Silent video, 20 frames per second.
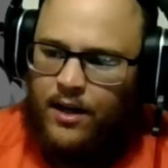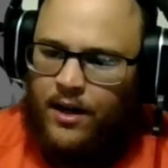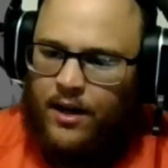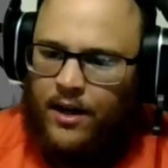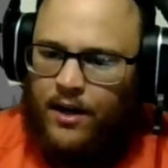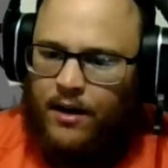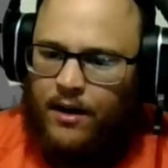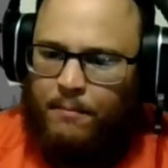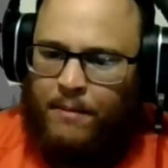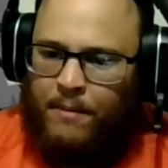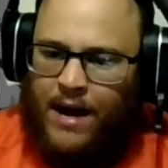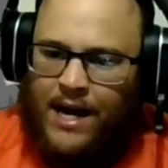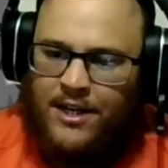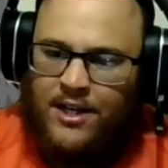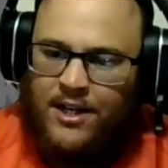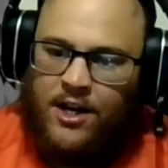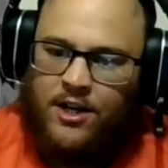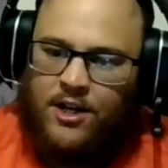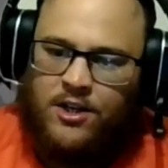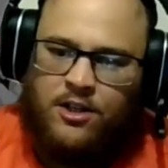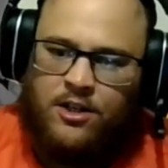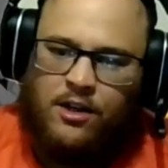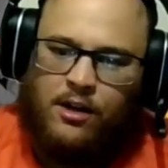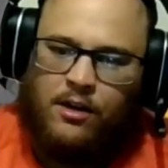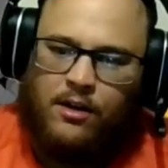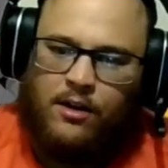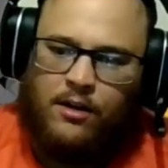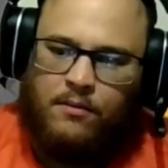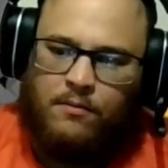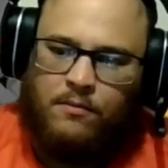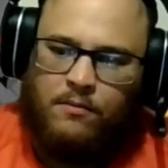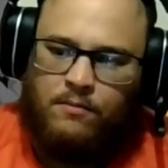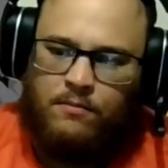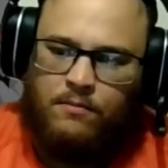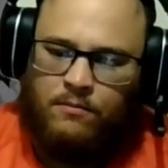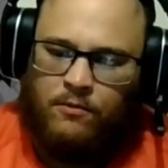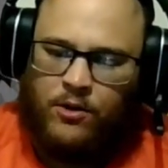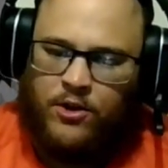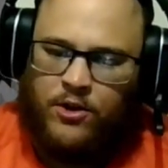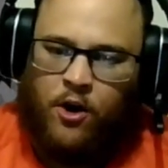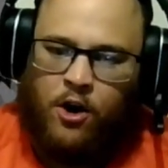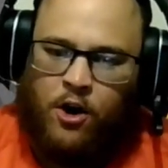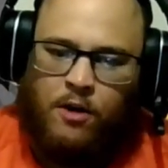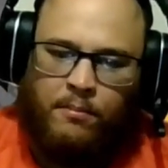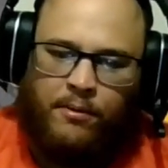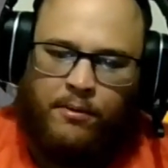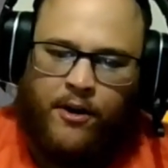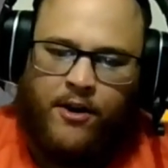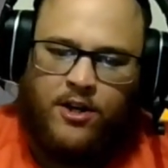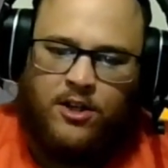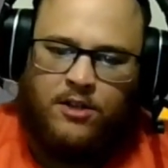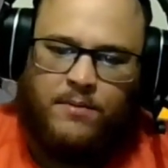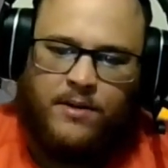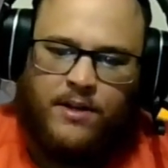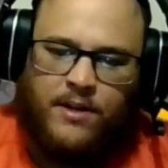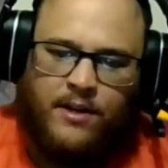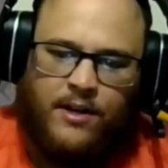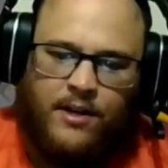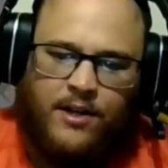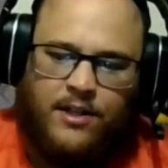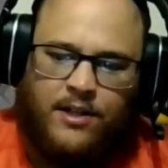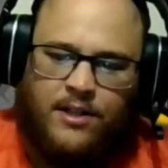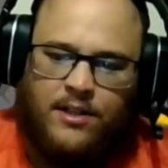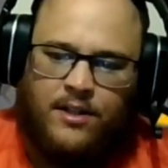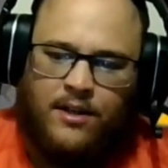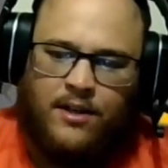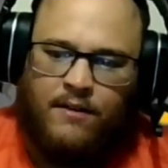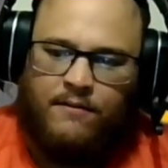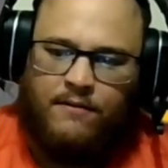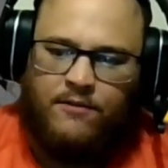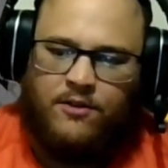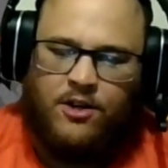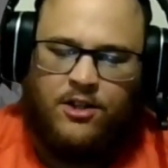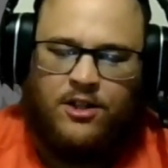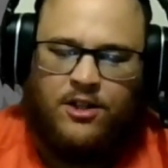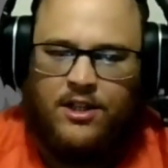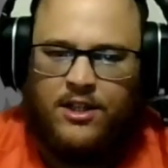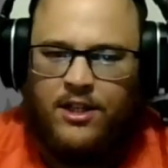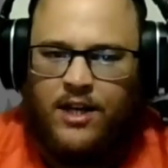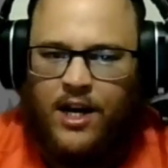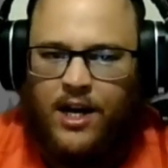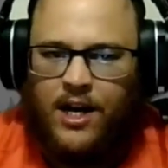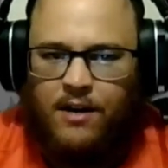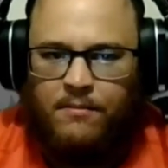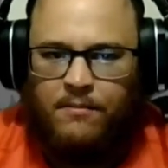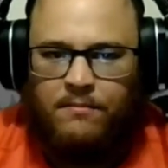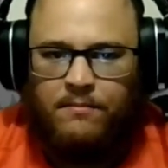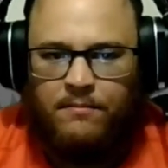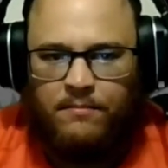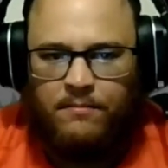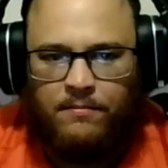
bad attention to the returning players because of just his name?